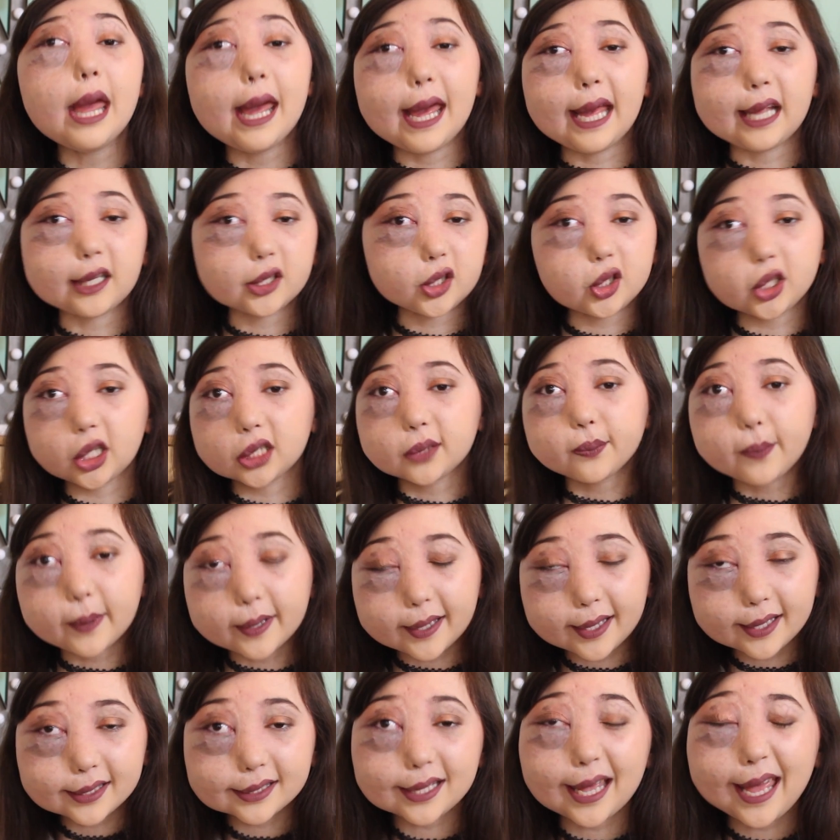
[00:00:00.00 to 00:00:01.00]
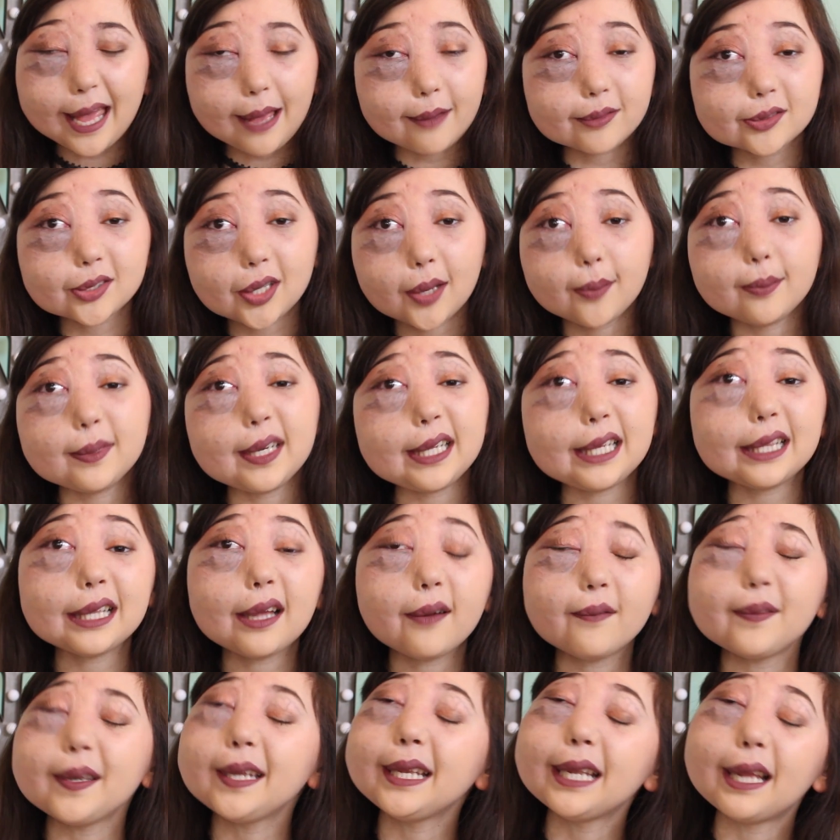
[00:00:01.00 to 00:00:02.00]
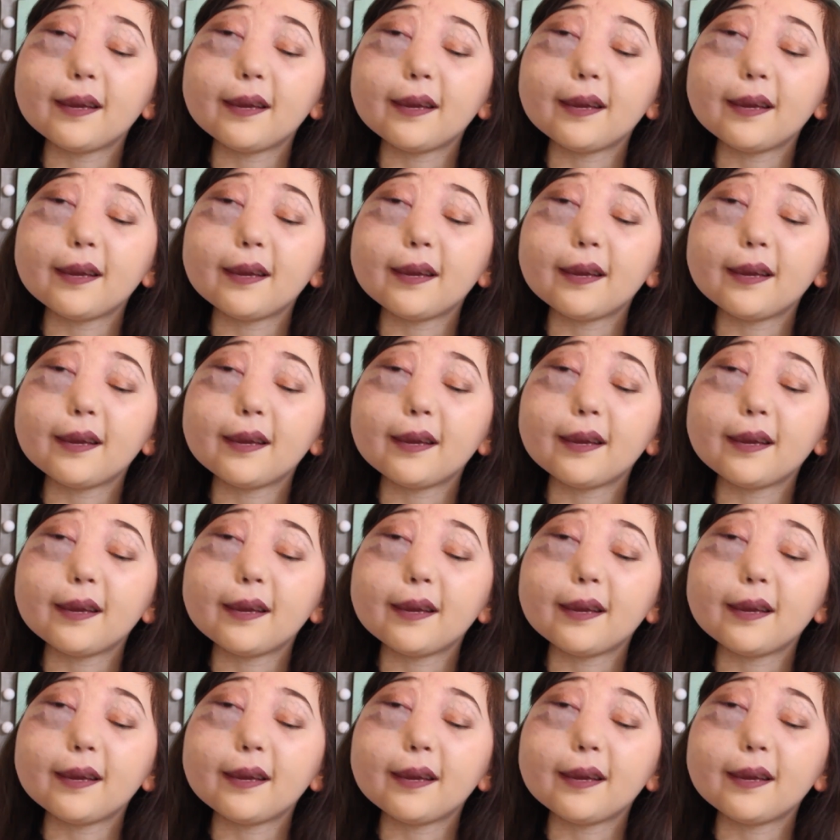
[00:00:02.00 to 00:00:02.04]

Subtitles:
It's just because I have so many lovely,